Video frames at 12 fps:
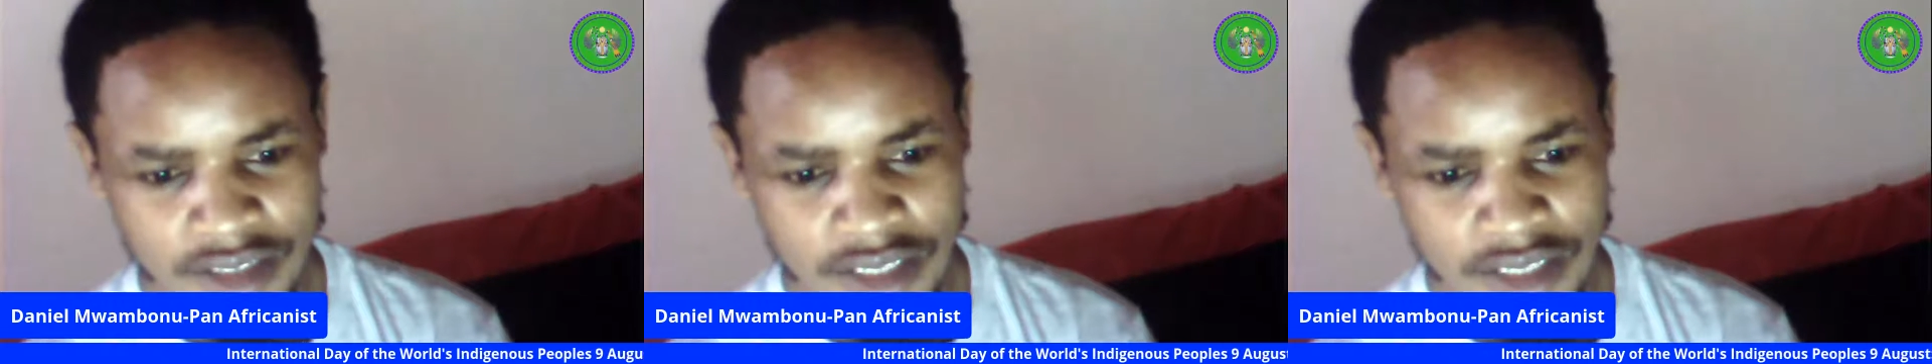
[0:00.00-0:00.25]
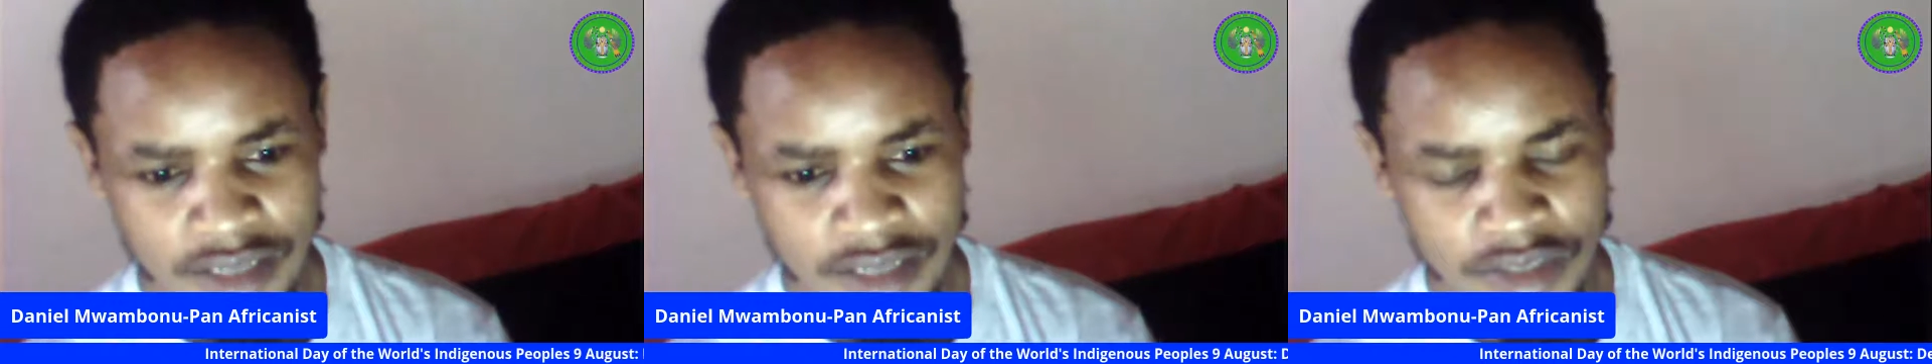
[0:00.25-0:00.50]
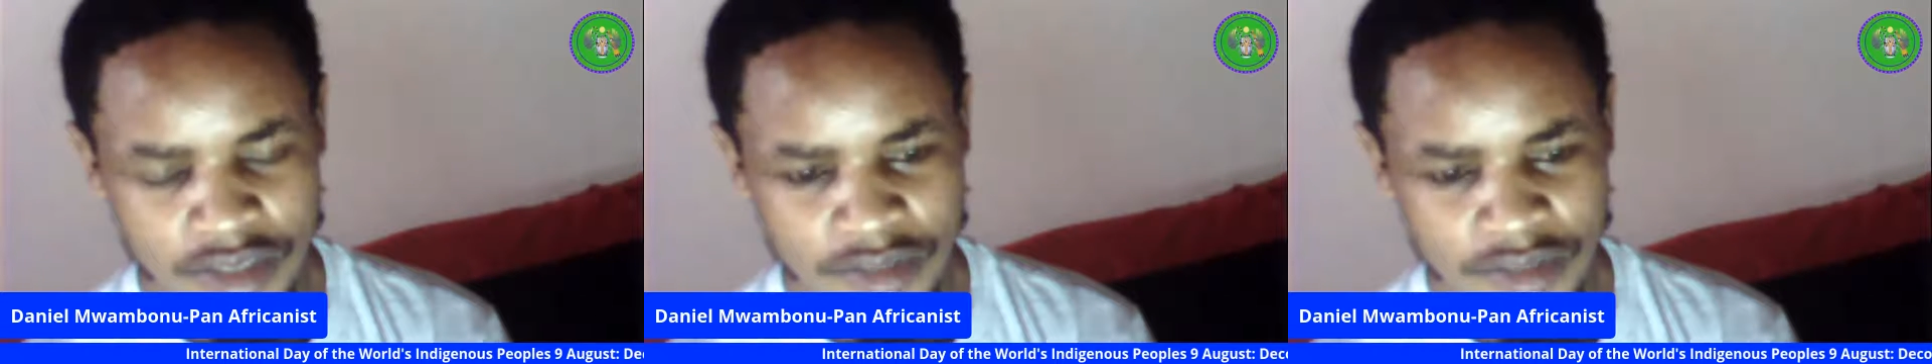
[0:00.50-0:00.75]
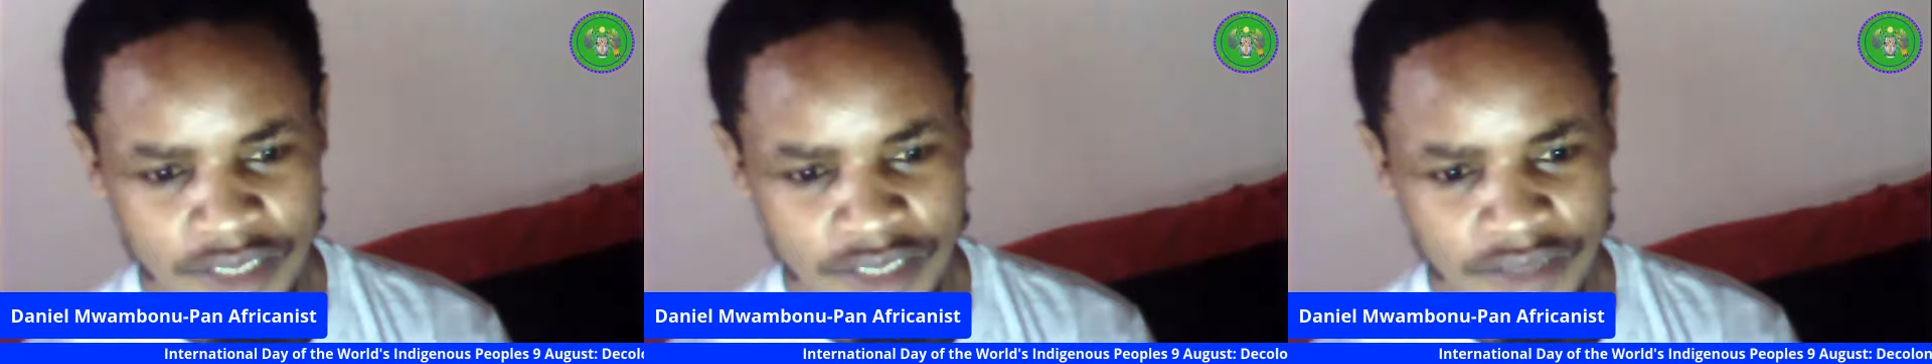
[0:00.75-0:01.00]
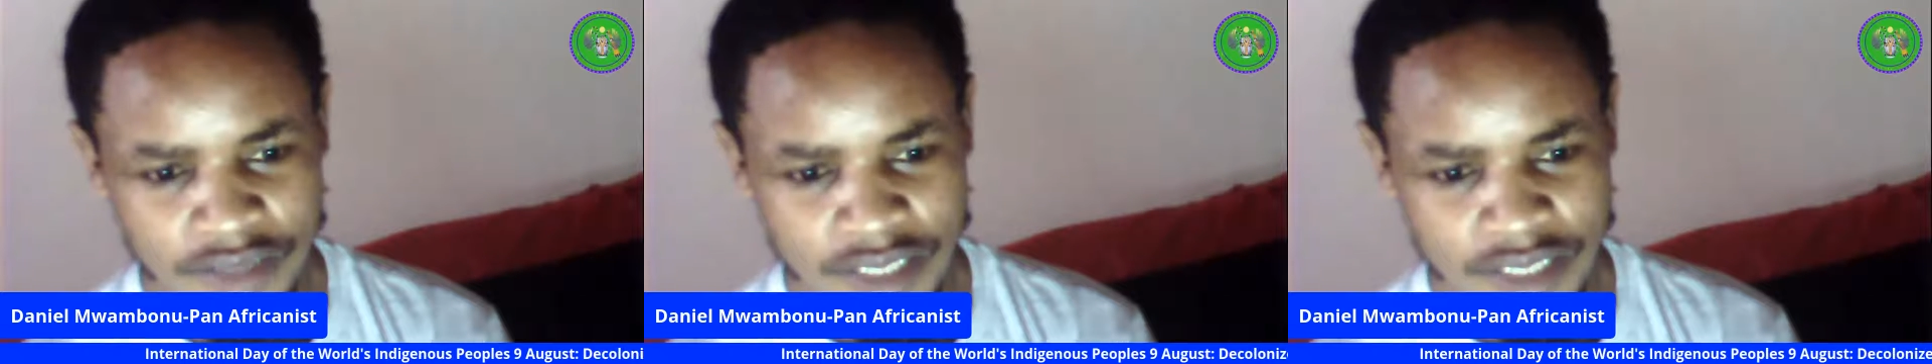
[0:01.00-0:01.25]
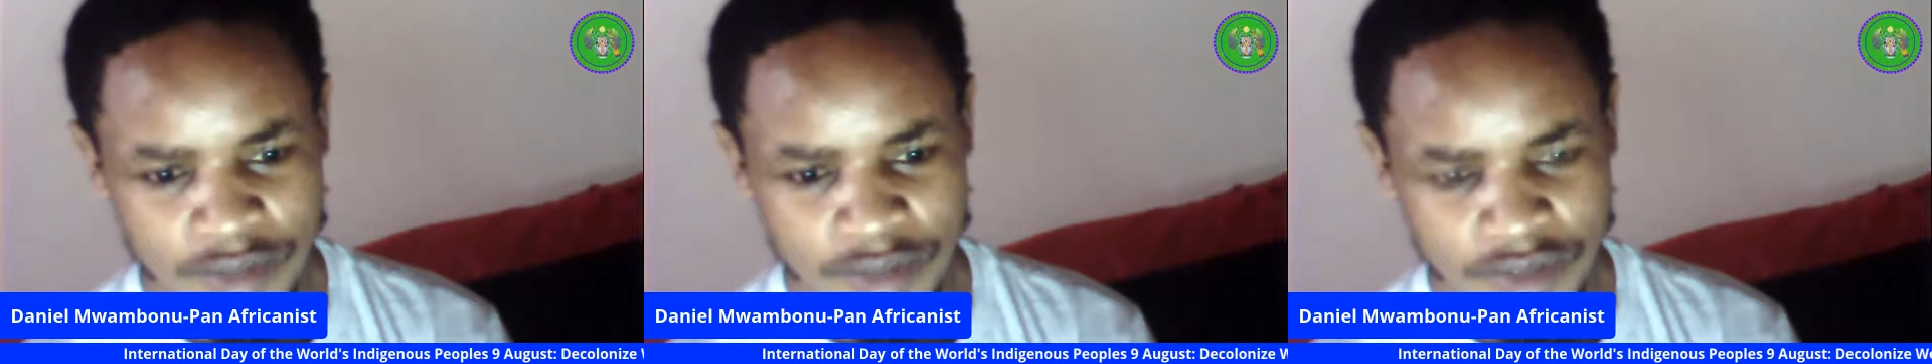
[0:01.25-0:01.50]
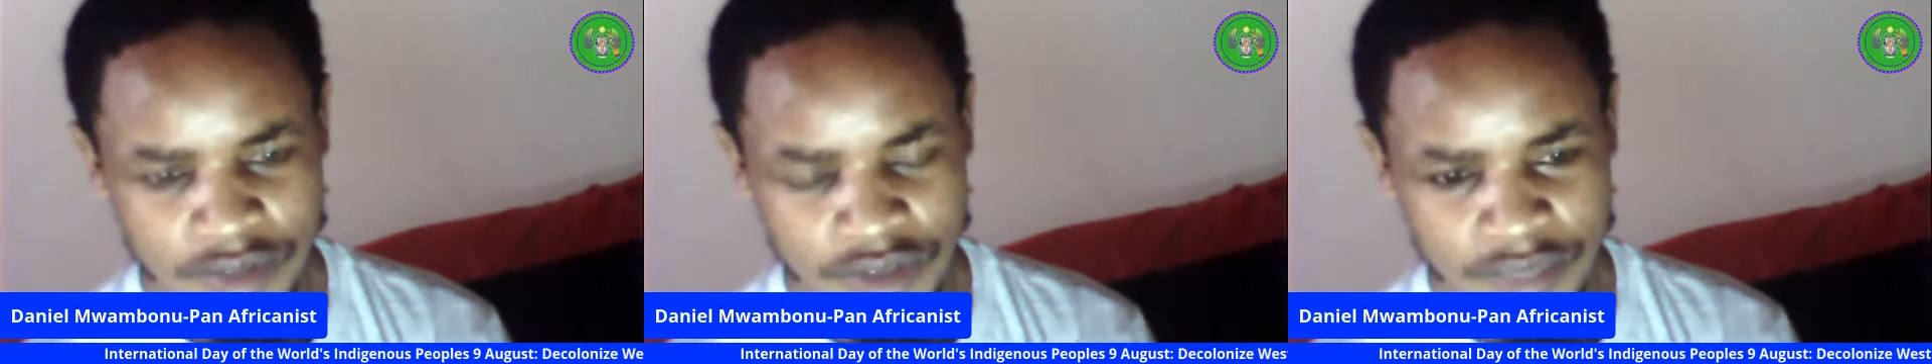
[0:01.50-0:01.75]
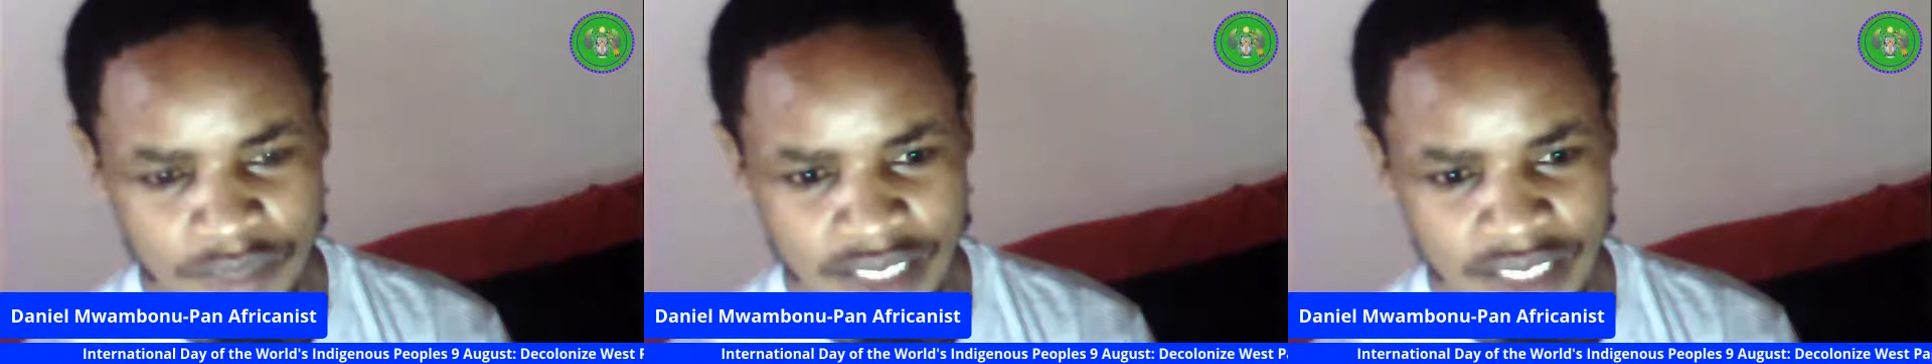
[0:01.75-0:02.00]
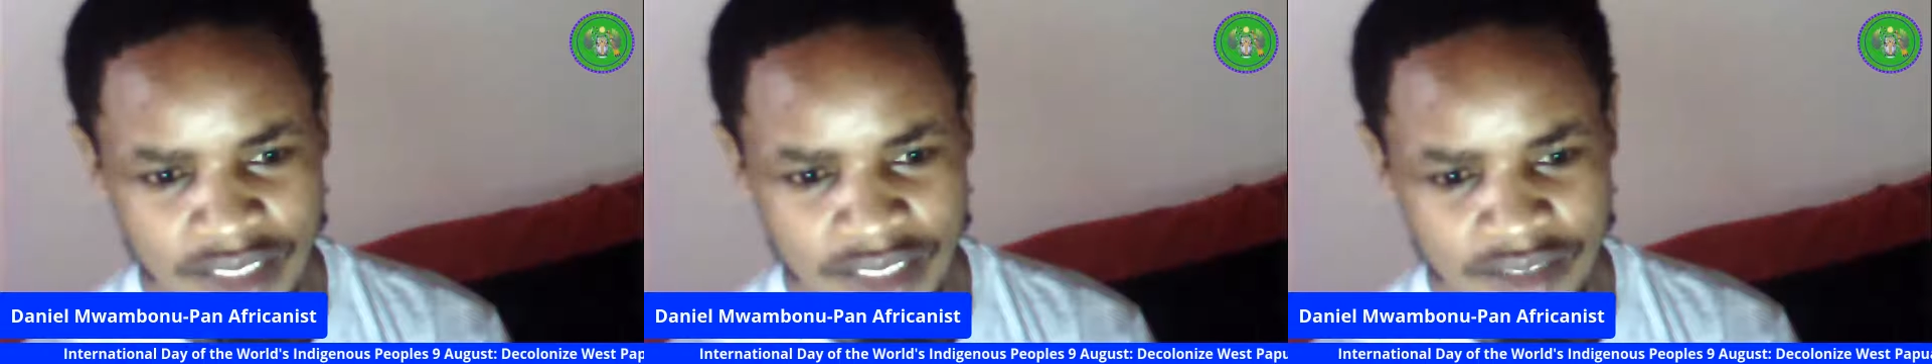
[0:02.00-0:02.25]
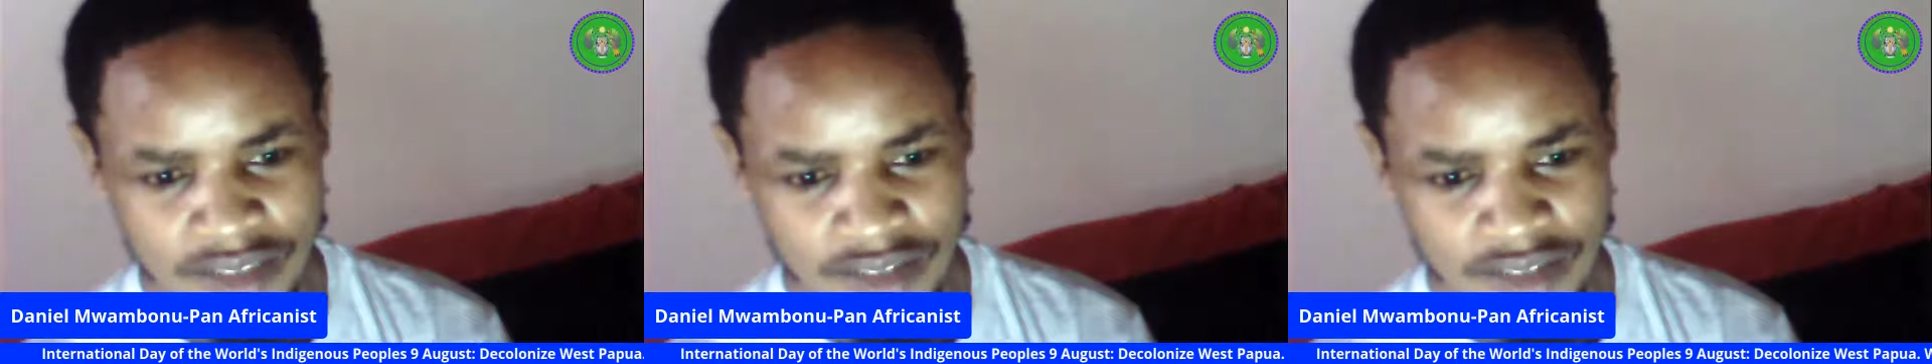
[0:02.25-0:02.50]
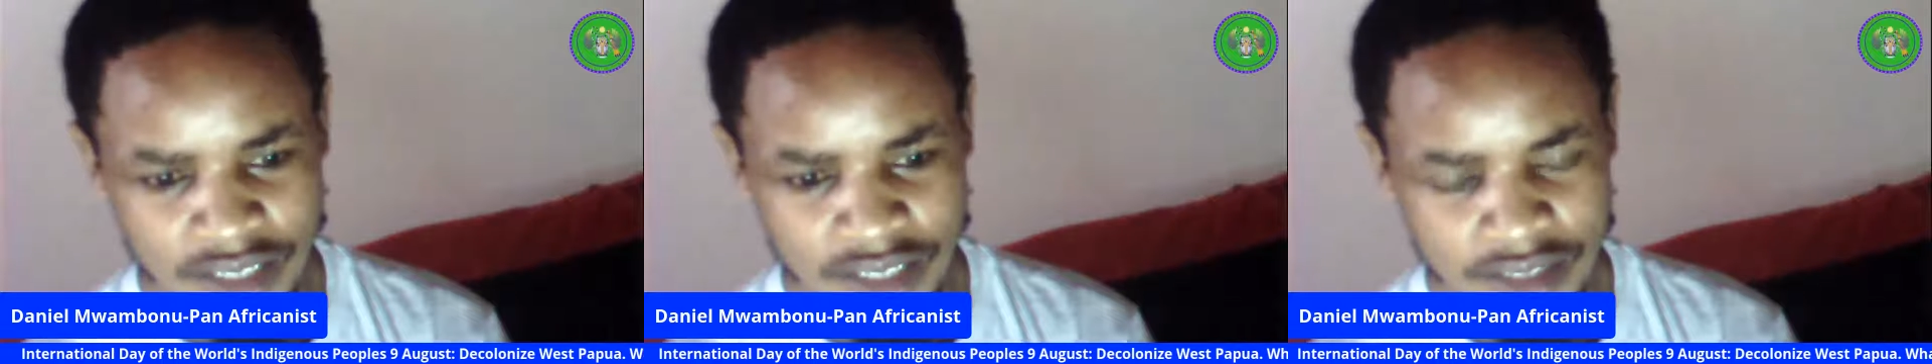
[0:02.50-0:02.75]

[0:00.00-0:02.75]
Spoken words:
we should be the first people to mine that oil,